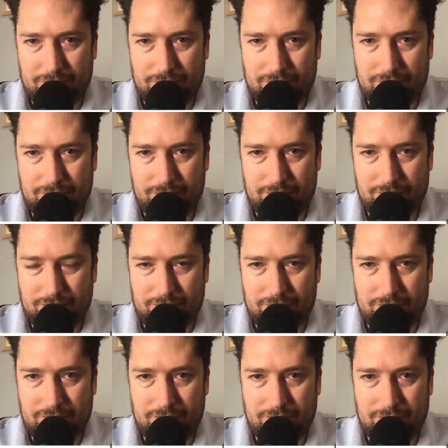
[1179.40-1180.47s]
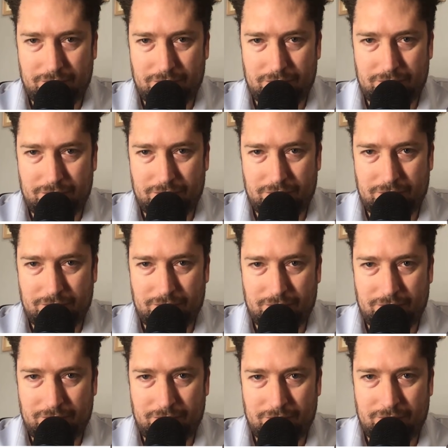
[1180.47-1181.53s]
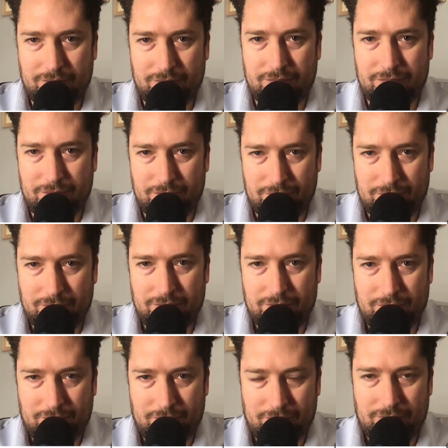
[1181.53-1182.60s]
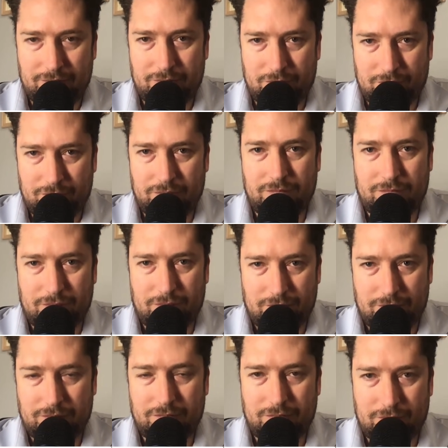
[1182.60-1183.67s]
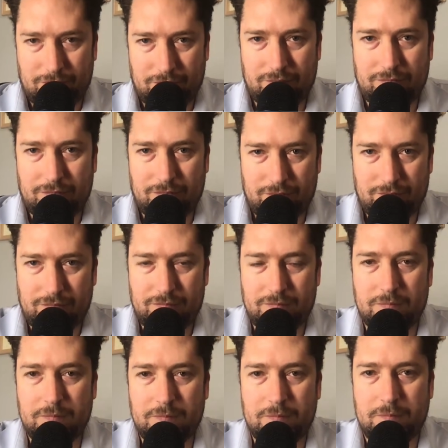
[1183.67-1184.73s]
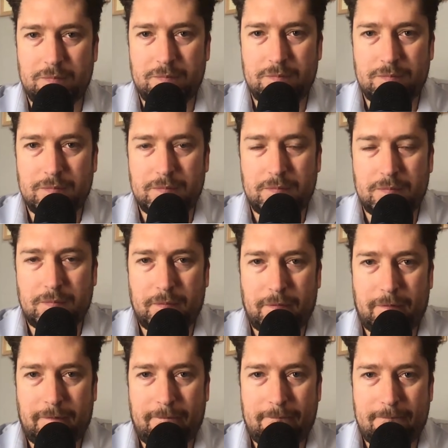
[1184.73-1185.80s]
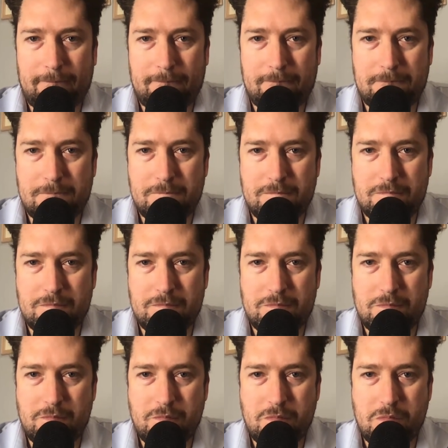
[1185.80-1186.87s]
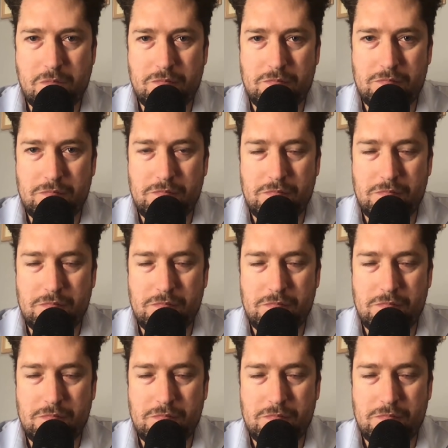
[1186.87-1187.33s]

(silent)